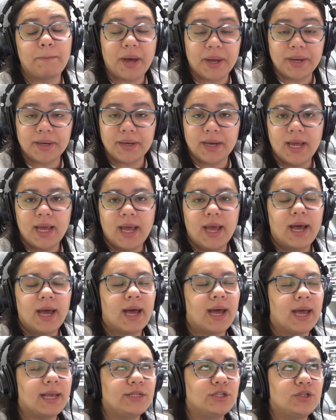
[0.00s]
But
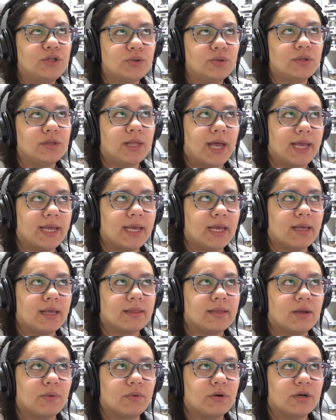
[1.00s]
I do like
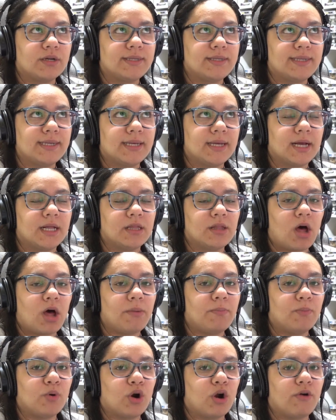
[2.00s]
that we're seeing a
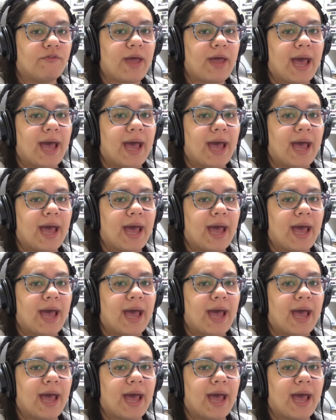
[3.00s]
lot more of